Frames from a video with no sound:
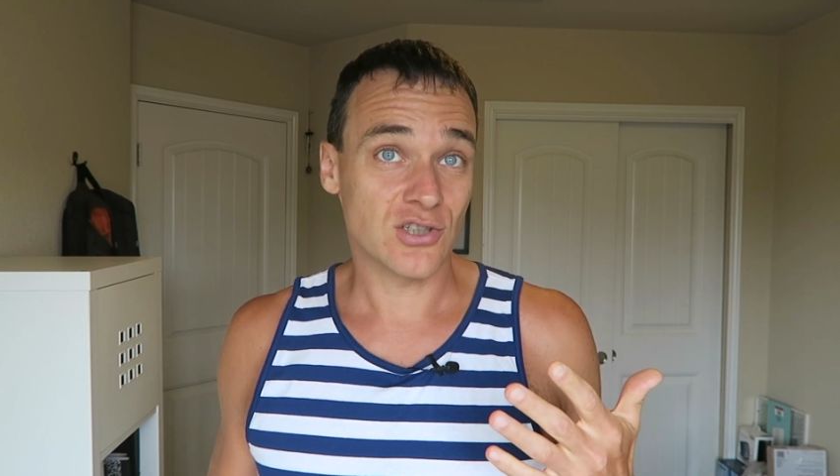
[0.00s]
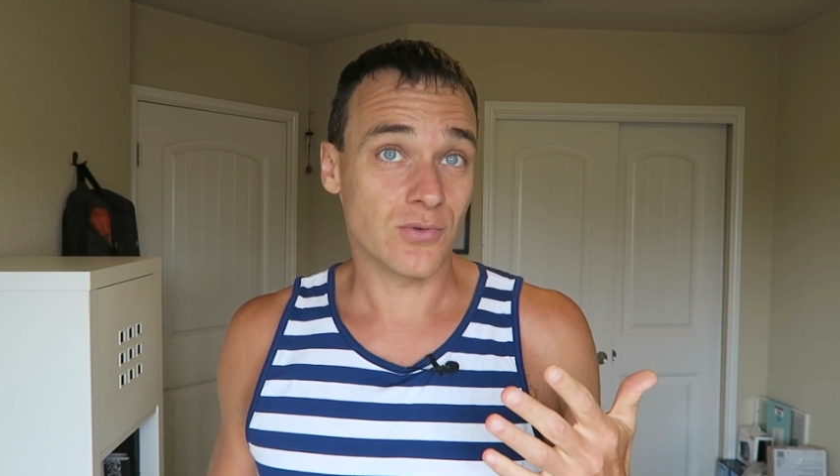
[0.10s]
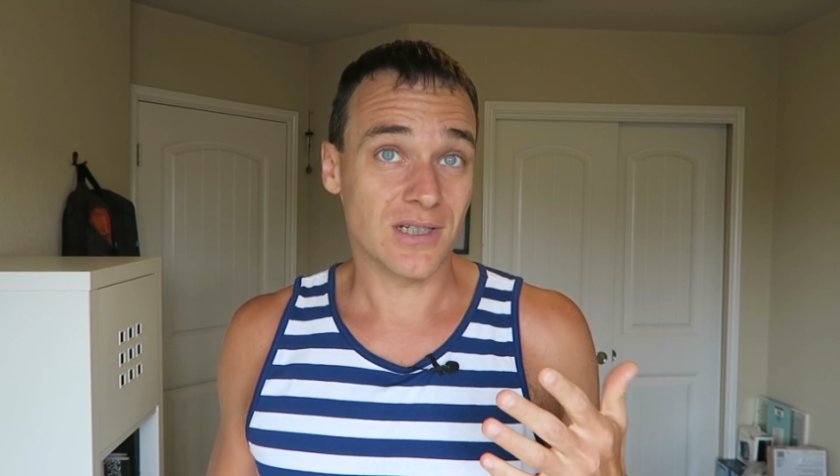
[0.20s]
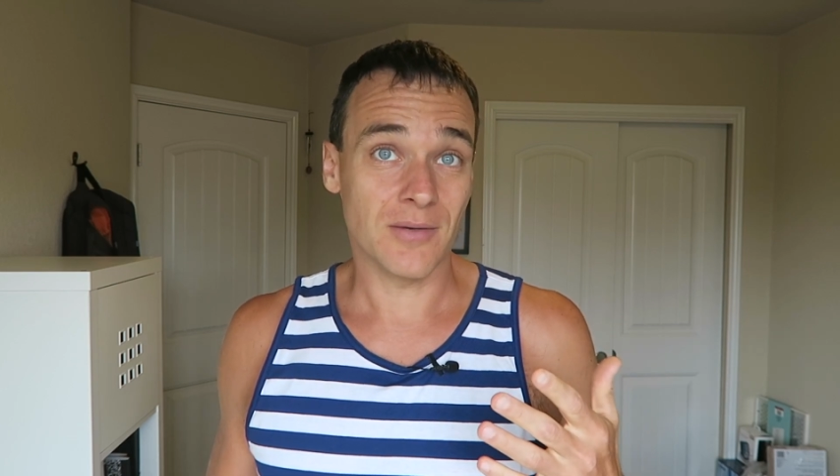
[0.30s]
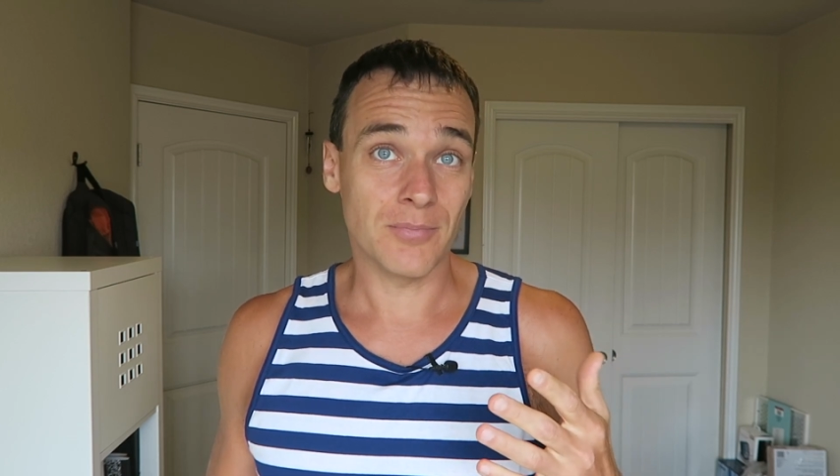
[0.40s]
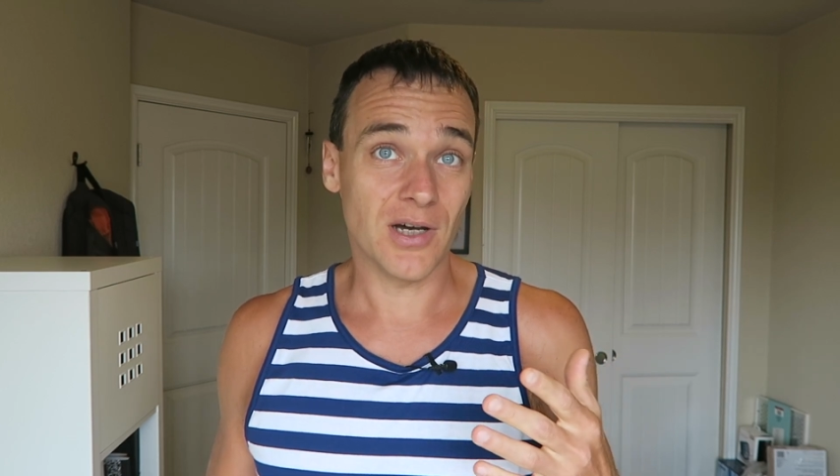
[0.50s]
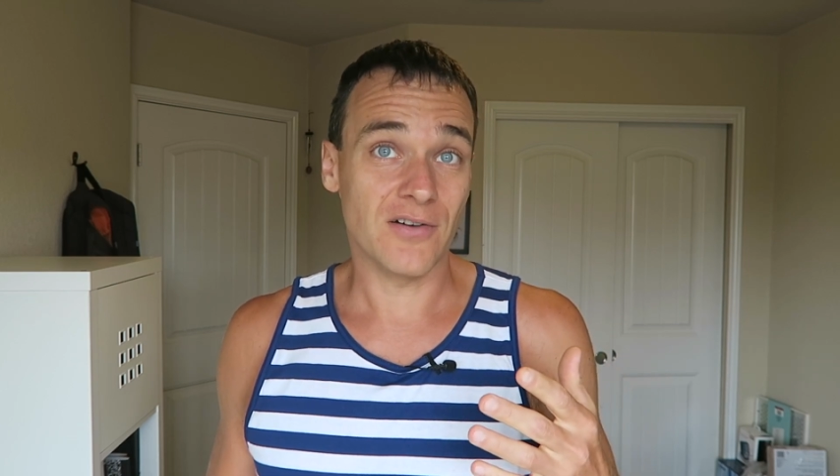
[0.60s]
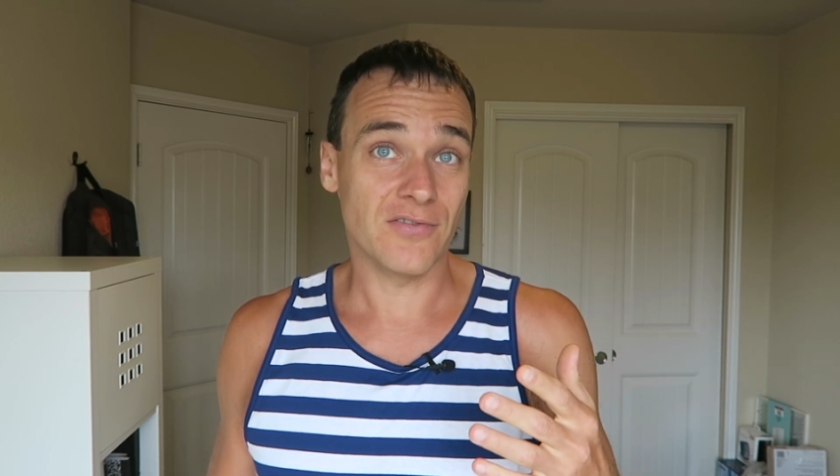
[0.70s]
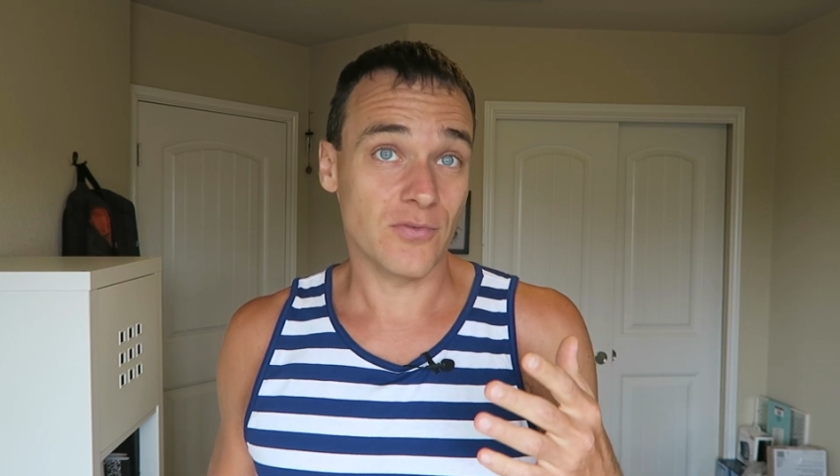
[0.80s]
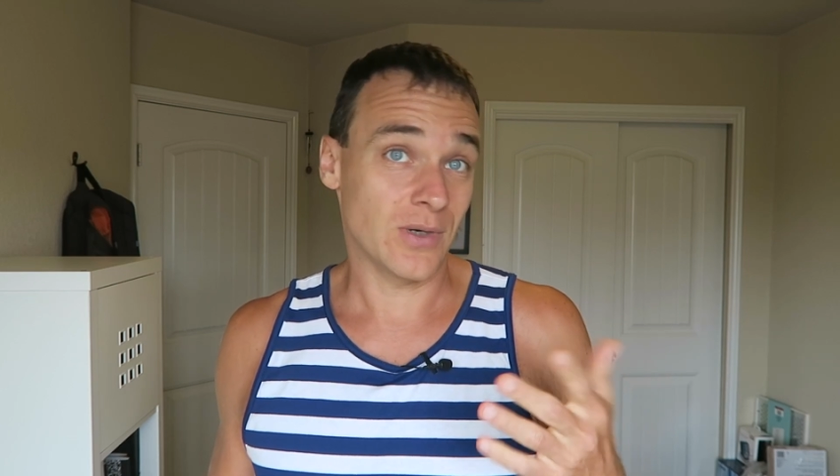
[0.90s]
to it
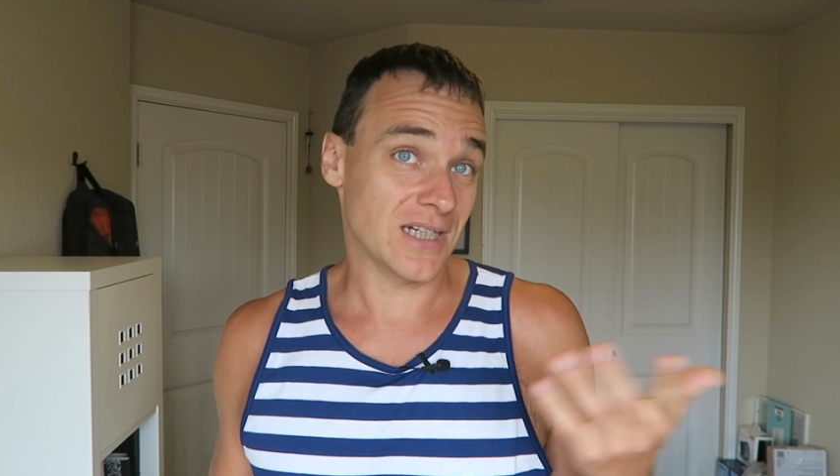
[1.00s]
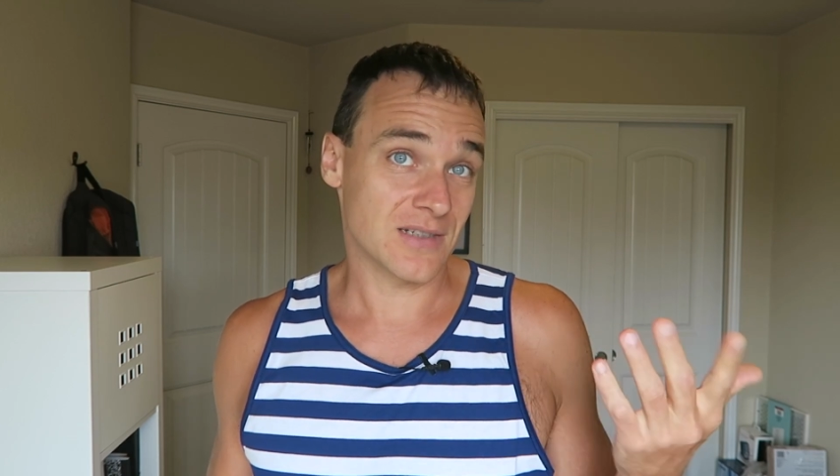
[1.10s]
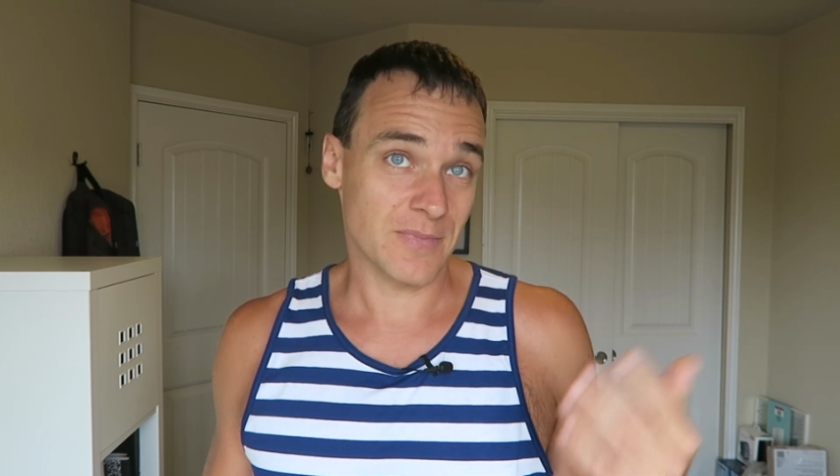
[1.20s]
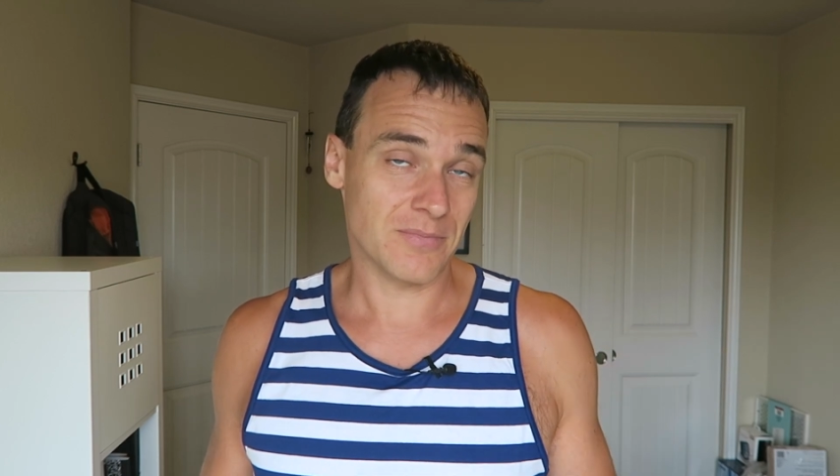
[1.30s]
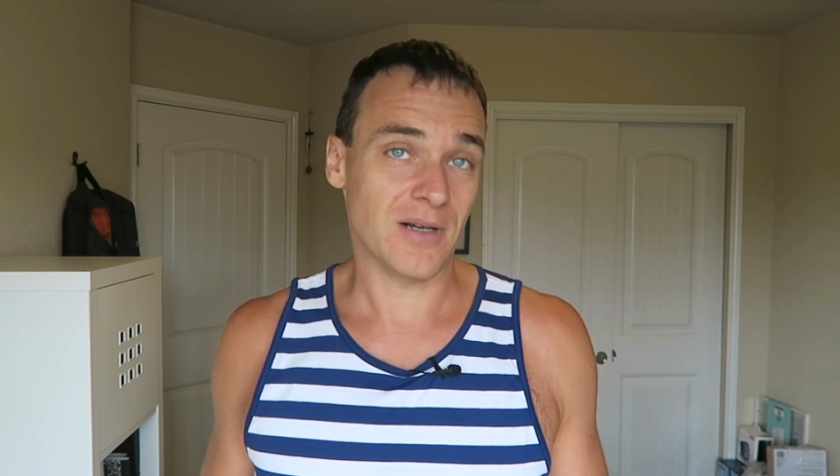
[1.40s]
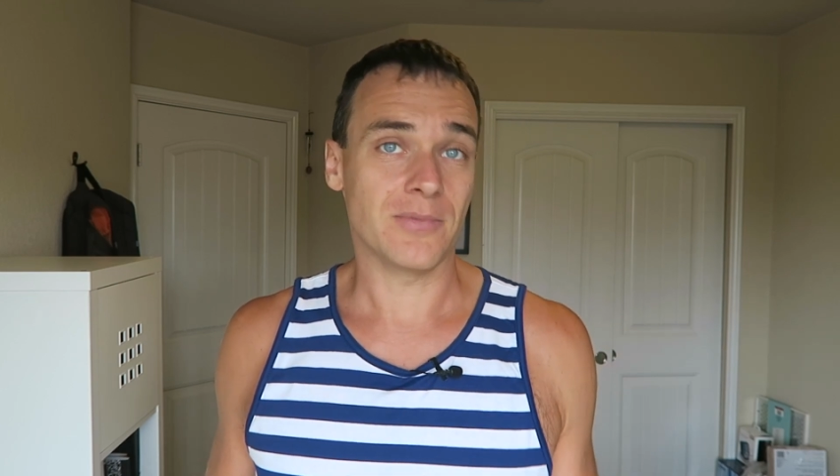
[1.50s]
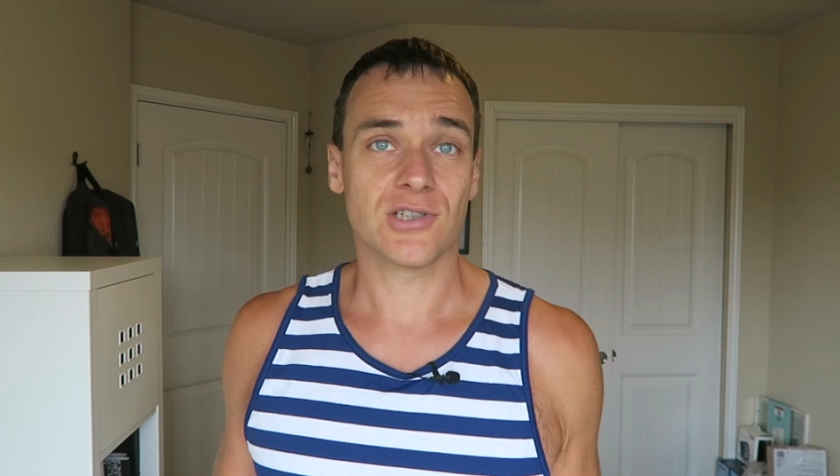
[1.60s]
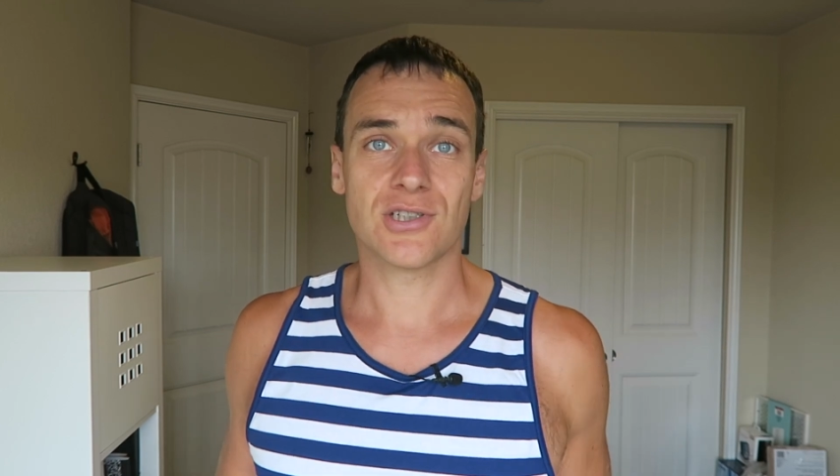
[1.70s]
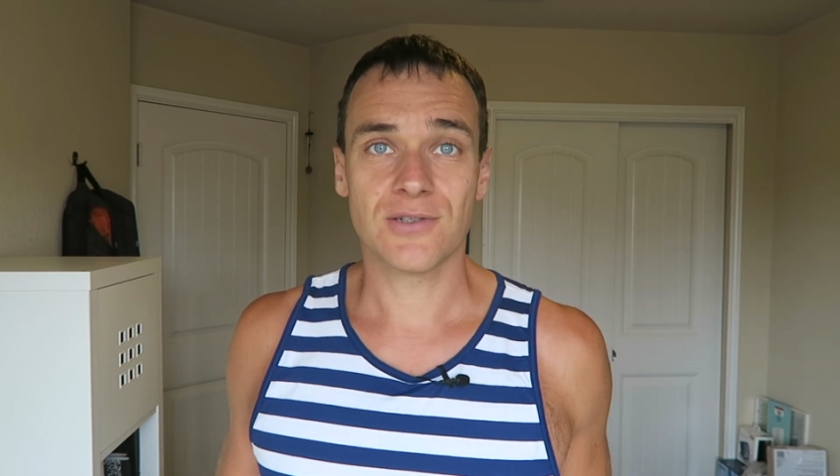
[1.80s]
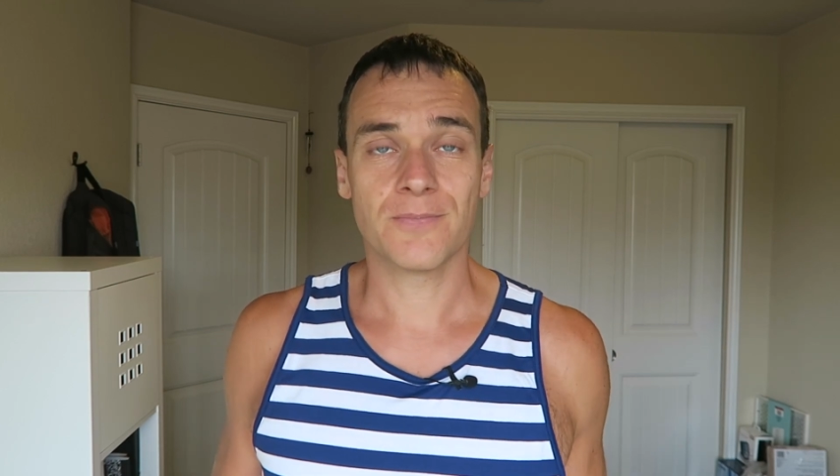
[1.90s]
above when it's been
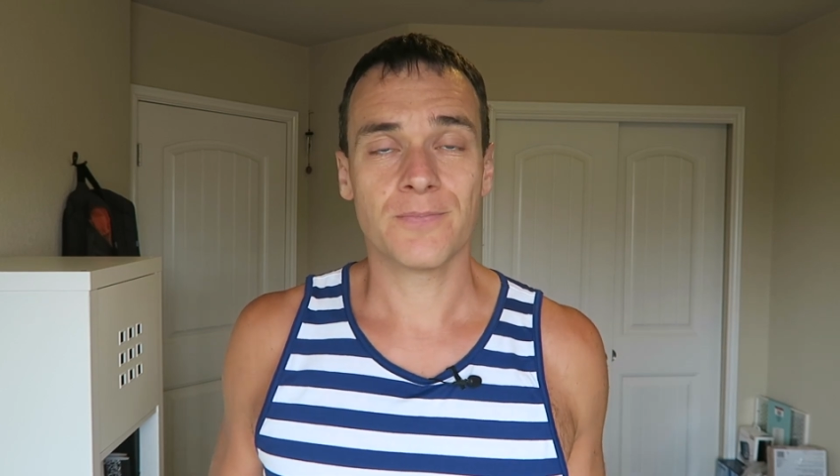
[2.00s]
published.